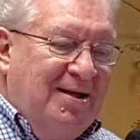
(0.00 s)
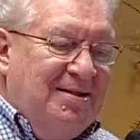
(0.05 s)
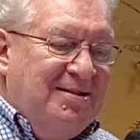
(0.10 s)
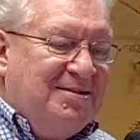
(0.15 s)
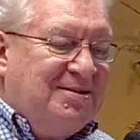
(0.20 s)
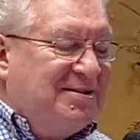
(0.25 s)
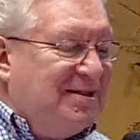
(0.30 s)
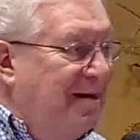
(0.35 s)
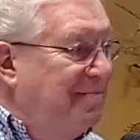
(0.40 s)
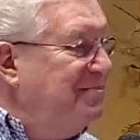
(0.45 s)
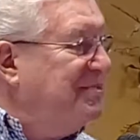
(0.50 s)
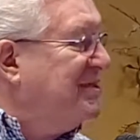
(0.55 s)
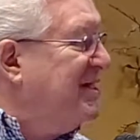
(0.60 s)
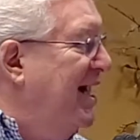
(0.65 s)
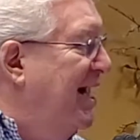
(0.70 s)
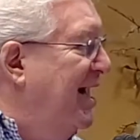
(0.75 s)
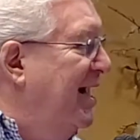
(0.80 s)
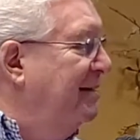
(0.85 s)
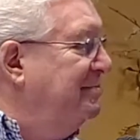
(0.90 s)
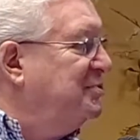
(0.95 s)

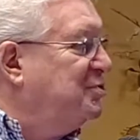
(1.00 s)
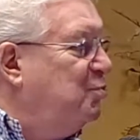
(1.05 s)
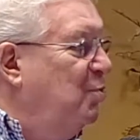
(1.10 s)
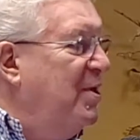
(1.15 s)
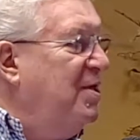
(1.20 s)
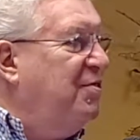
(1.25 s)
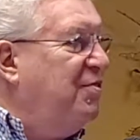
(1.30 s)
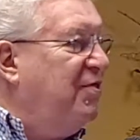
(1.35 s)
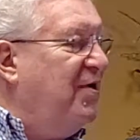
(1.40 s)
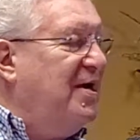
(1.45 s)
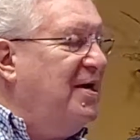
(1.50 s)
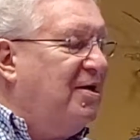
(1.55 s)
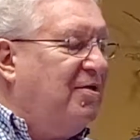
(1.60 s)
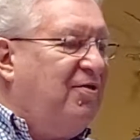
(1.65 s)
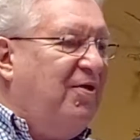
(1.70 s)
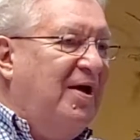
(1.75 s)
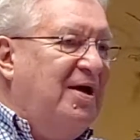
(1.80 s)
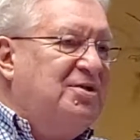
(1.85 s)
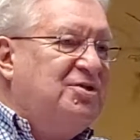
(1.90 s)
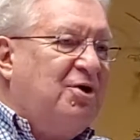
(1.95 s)
Sometimes we think
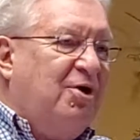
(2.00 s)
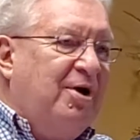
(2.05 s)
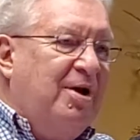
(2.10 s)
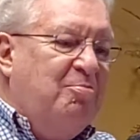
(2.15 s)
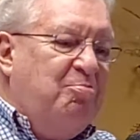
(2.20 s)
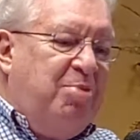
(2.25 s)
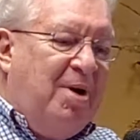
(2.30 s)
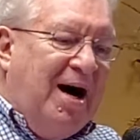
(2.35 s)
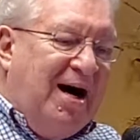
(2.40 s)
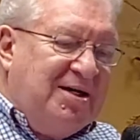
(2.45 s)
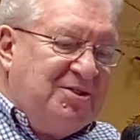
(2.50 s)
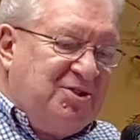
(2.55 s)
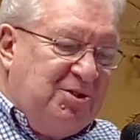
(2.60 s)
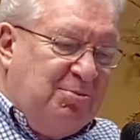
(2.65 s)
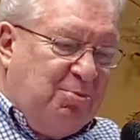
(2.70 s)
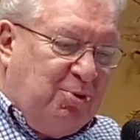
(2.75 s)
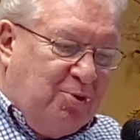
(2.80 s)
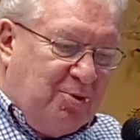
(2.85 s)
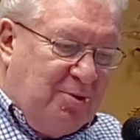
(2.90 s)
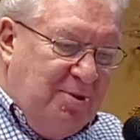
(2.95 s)
things are
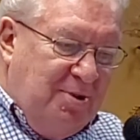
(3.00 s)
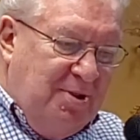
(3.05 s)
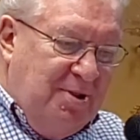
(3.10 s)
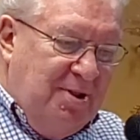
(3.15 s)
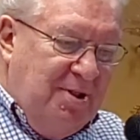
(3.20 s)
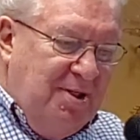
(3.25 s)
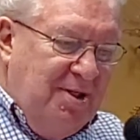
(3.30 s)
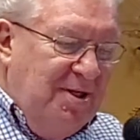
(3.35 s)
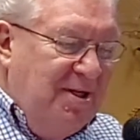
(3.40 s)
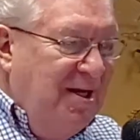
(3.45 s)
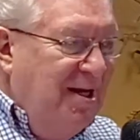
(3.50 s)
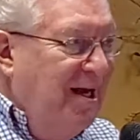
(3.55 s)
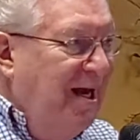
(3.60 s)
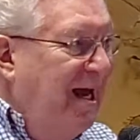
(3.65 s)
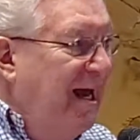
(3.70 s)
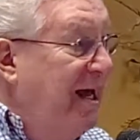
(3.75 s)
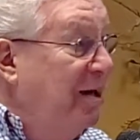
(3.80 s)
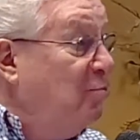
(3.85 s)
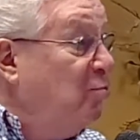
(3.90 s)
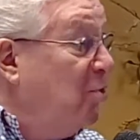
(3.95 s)
impossible,
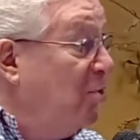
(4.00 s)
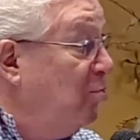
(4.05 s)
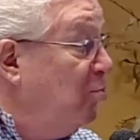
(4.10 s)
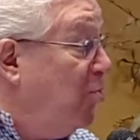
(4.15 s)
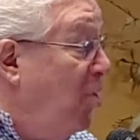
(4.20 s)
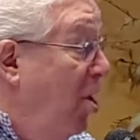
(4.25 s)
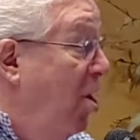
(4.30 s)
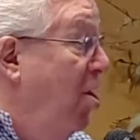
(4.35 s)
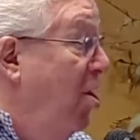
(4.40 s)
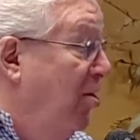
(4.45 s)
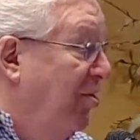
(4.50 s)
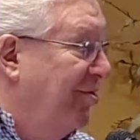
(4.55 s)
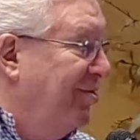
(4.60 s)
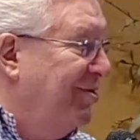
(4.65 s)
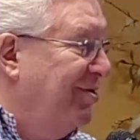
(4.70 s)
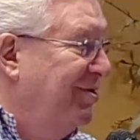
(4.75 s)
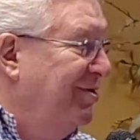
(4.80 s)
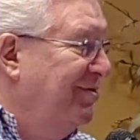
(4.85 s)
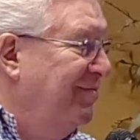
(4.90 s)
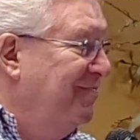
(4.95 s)
and we're wrong.